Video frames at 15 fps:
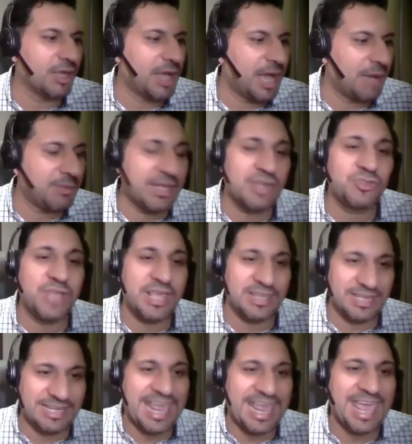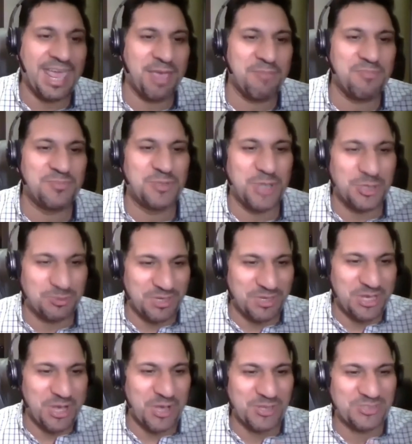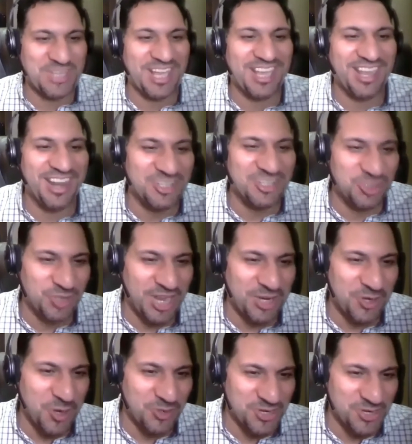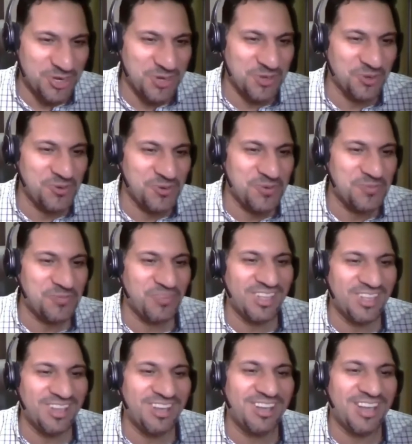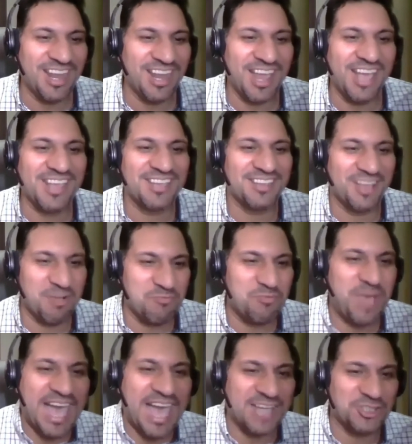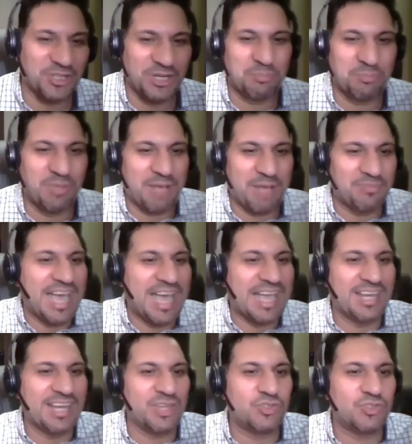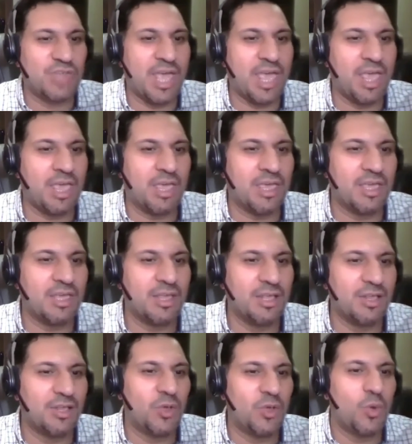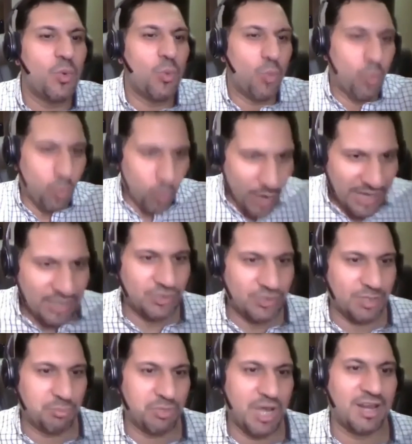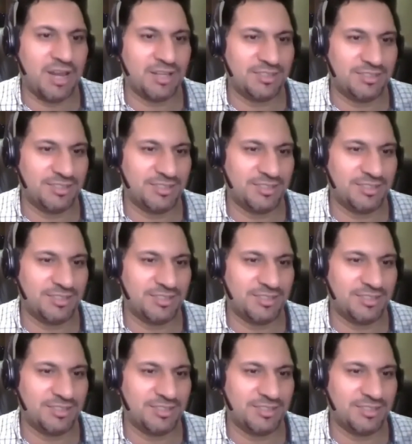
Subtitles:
I'm going to say the name just because I cannot say no to you. And I'm passionate, but I'm not going to say what is the product.